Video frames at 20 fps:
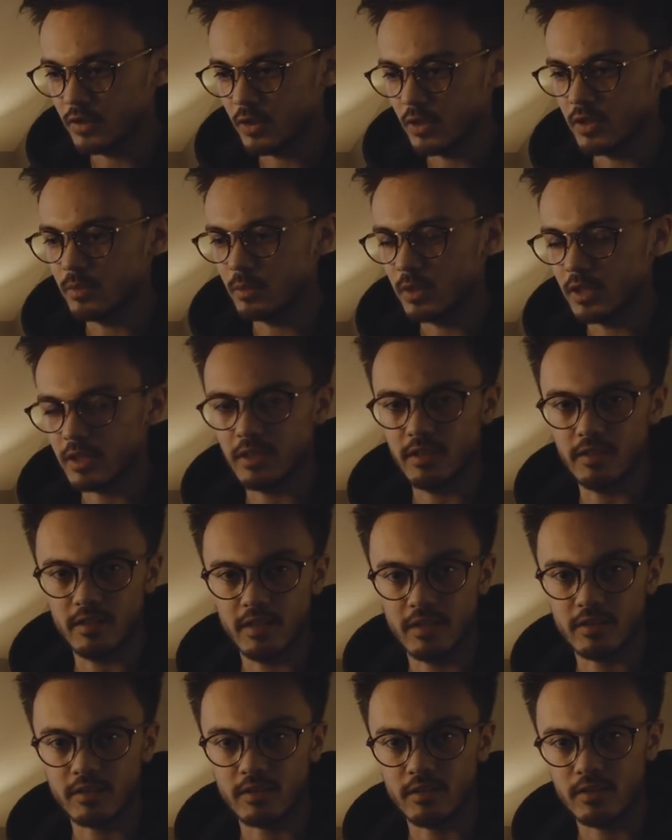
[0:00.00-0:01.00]
if you only work at your
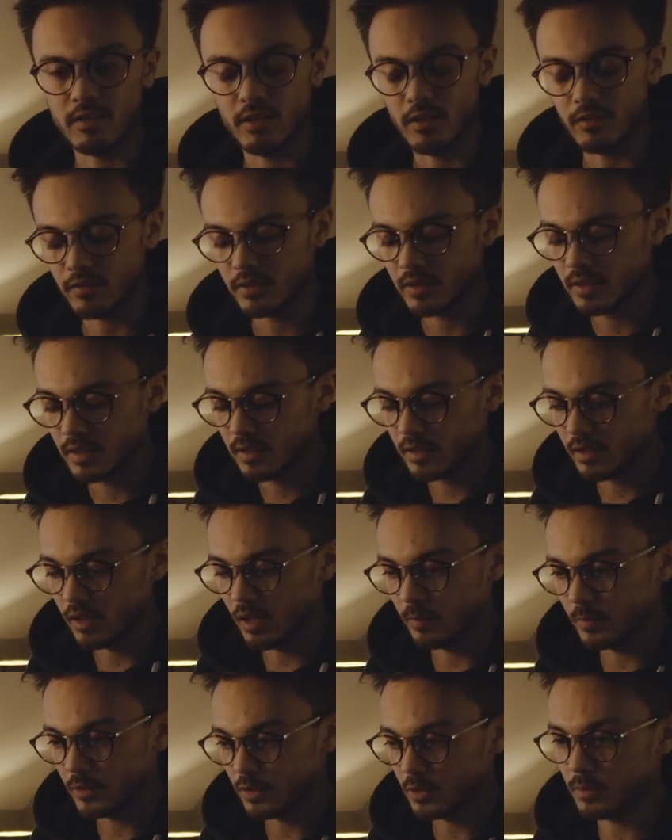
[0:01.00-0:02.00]
desk and stuff,
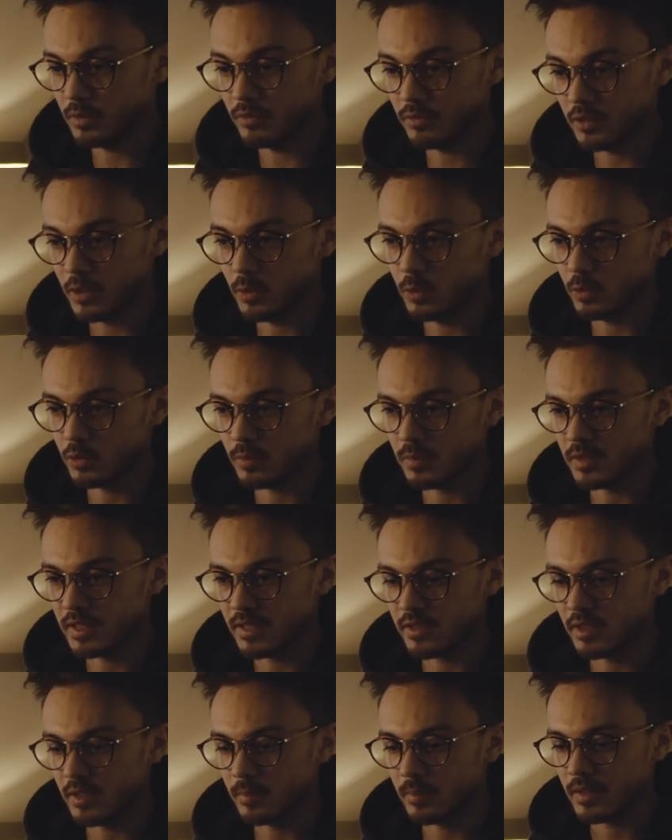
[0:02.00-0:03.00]
this would be a very awesome
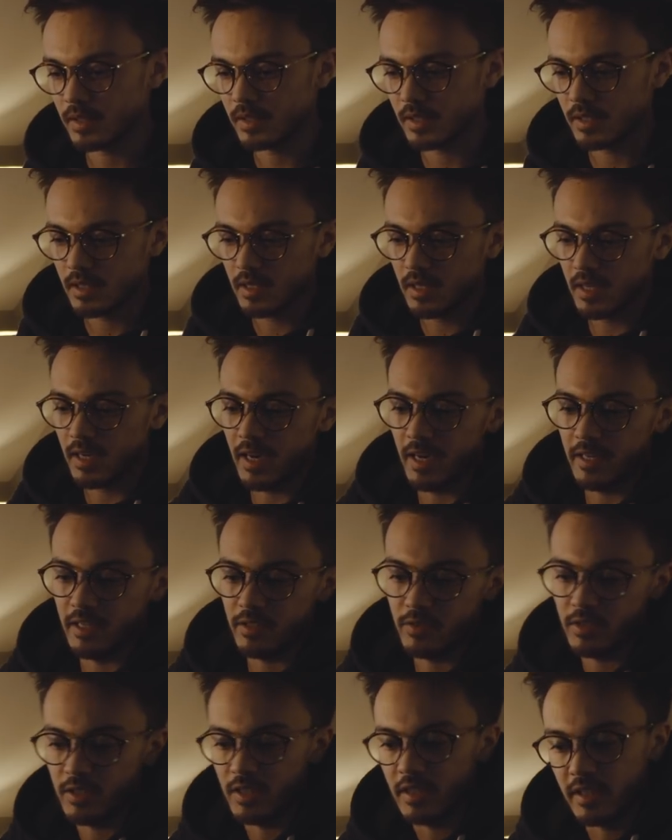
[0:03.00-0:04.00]
setup. And
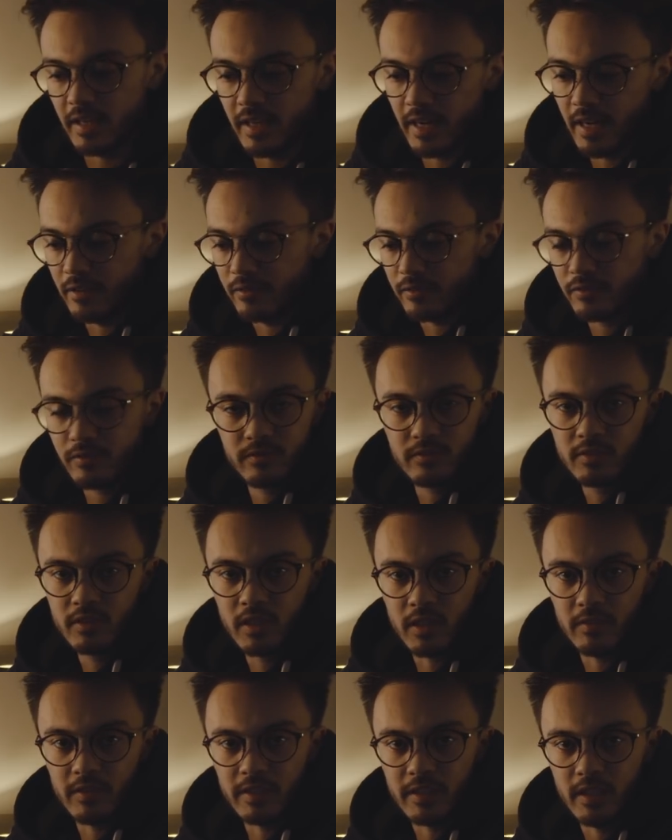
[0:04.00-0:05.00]
if you didn't have
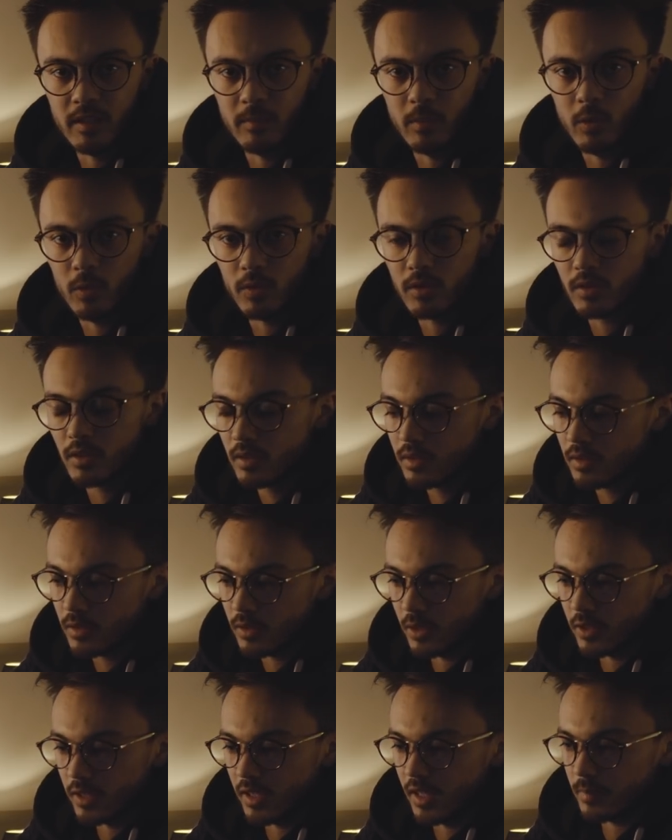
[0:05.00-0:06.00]
kind of a keyboard
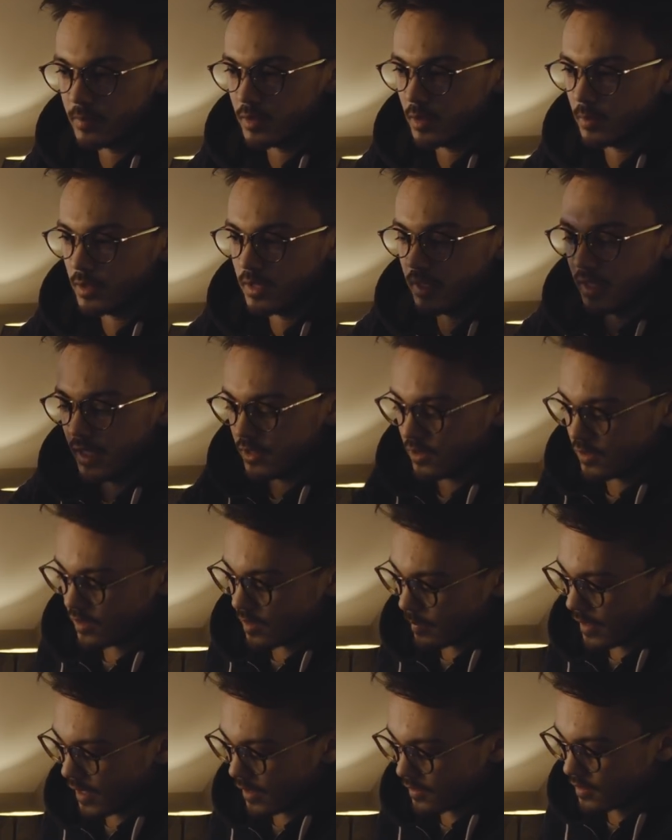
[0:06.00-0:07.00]
on your laptop and you had just
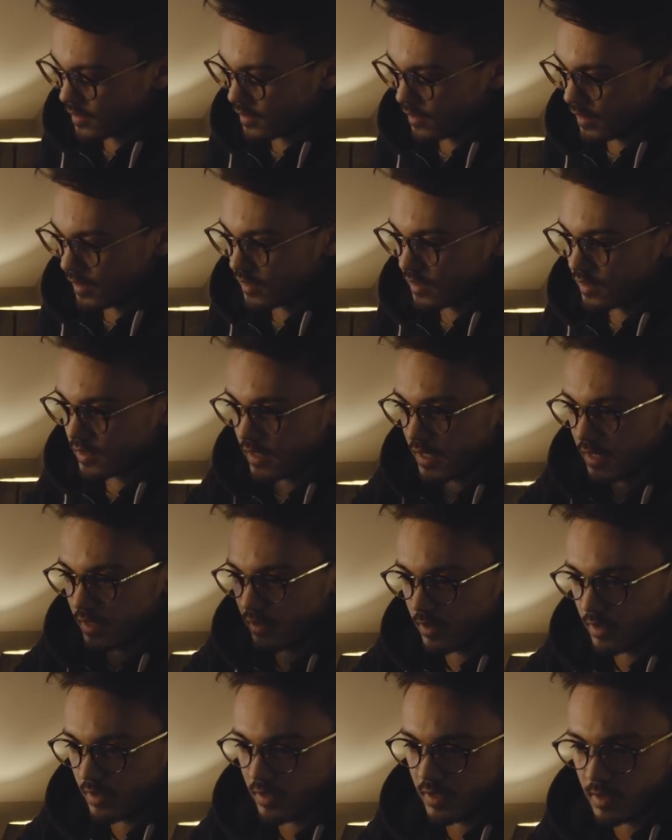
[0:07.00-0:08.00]
a mouse, this, and
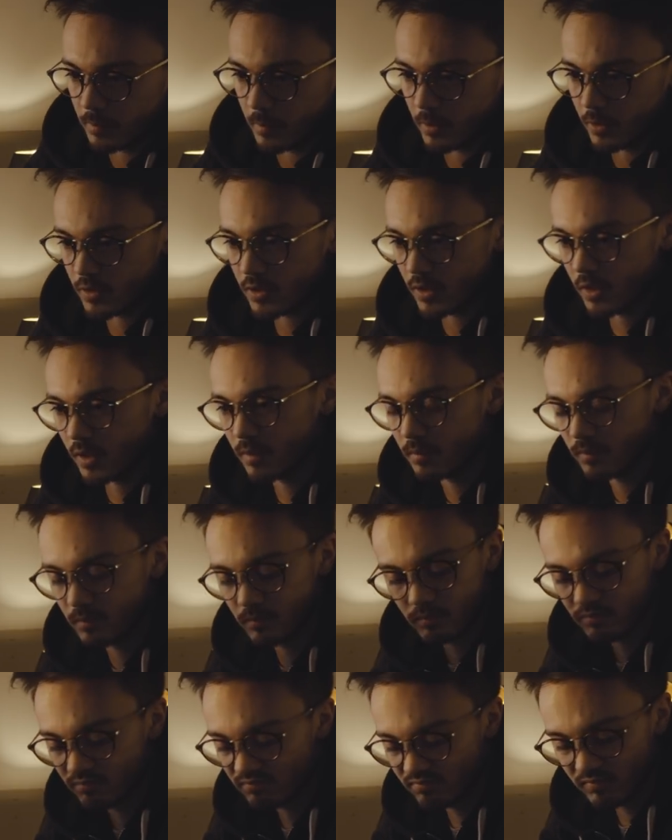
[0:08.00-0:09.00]
a monitor,
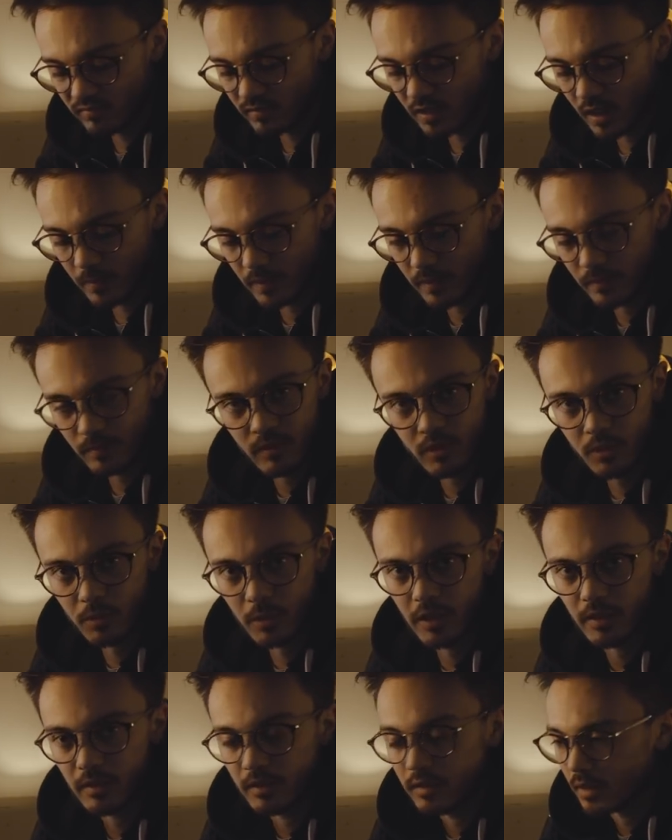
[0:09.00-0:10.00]
that'd be
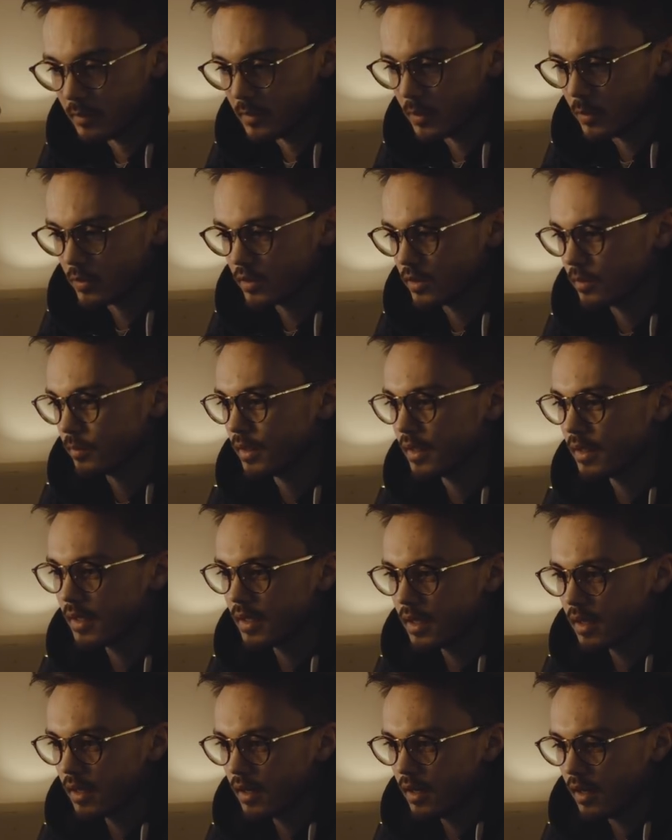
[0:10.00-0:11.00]
sweet, that'd be awesome.
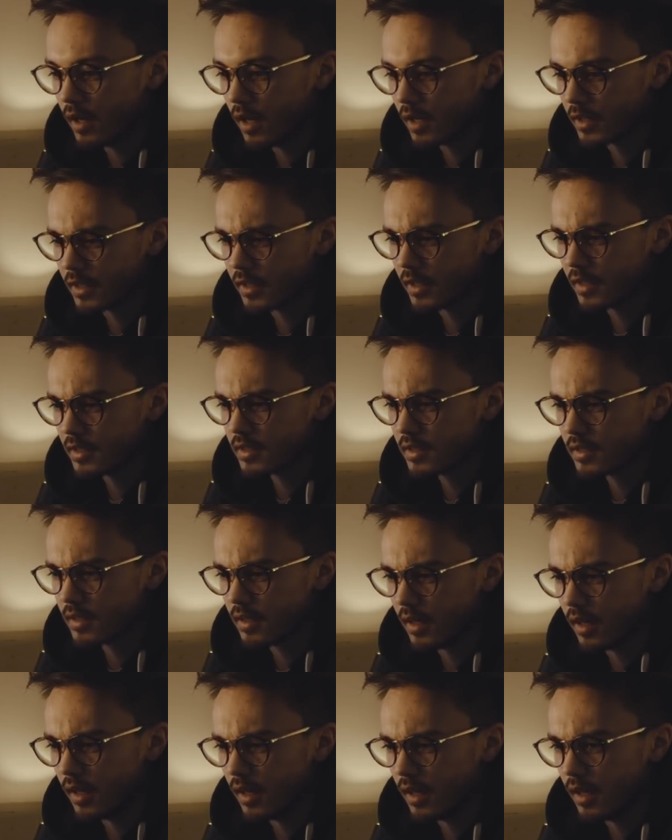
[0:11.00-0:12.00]
Okay guys,
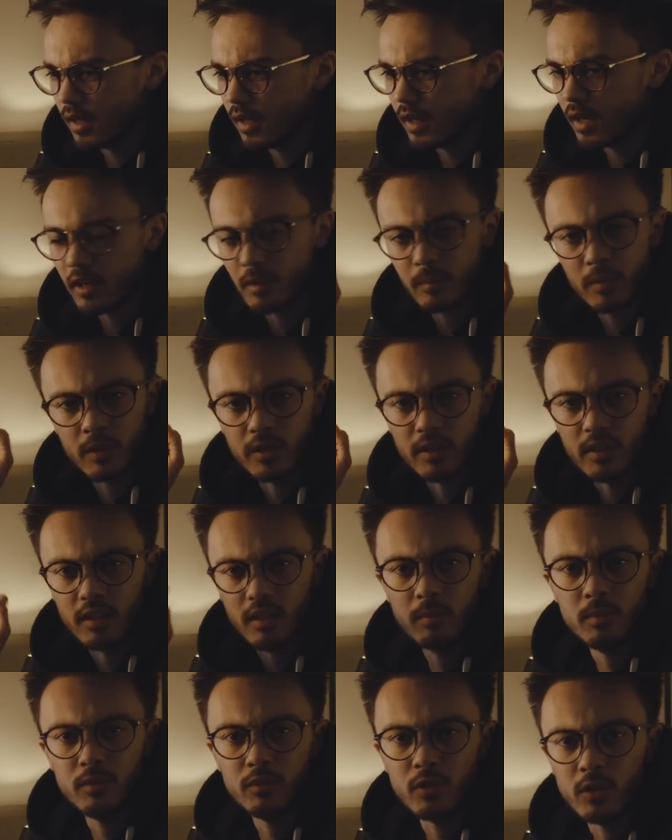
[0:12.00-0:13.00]
I'll put
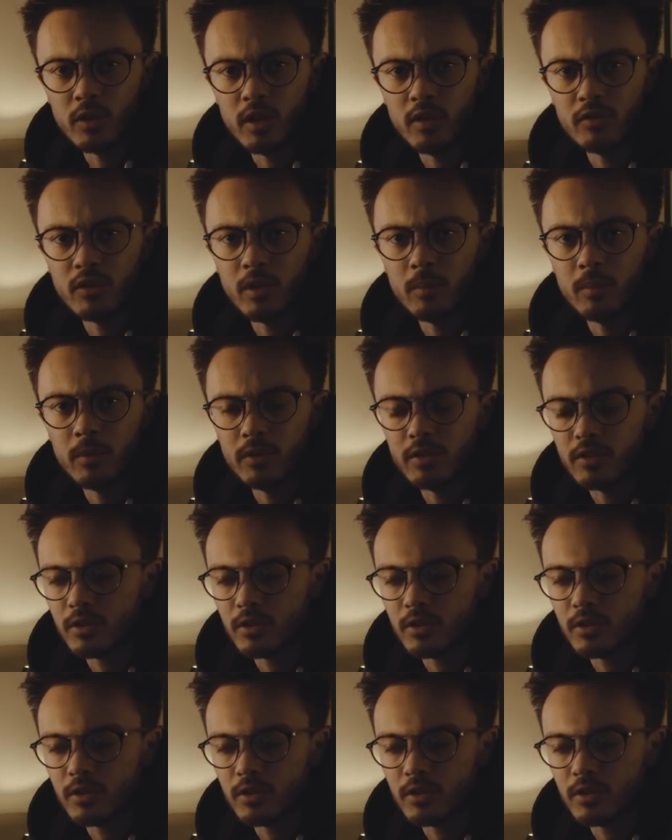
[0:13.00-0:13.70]
the before and after up on